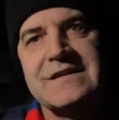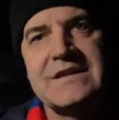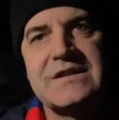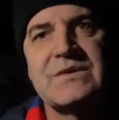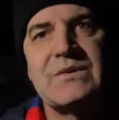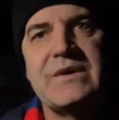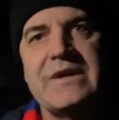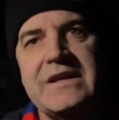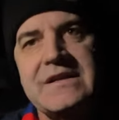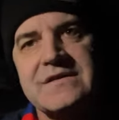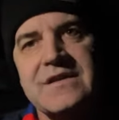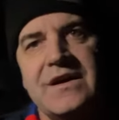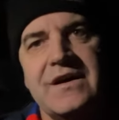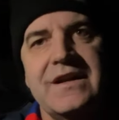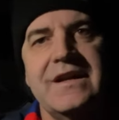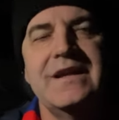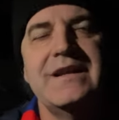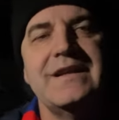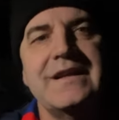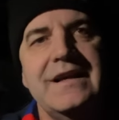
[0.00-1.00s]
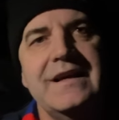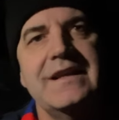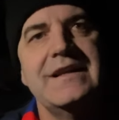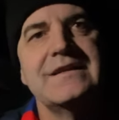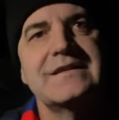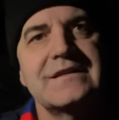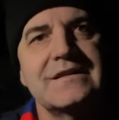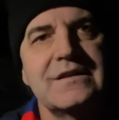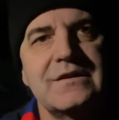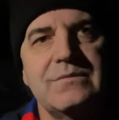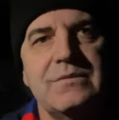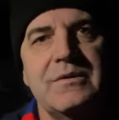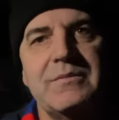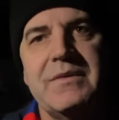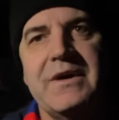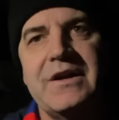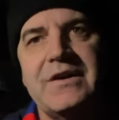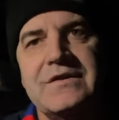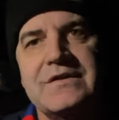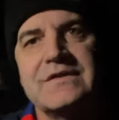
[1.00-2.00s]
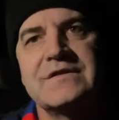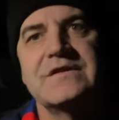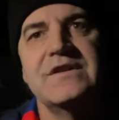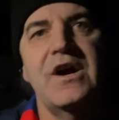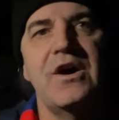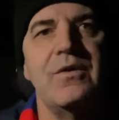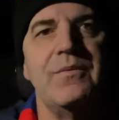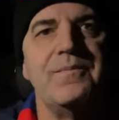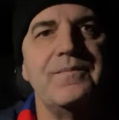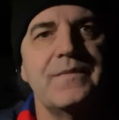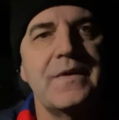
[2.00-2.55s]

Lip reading: the 20s on it and it's a little bit better in the snow.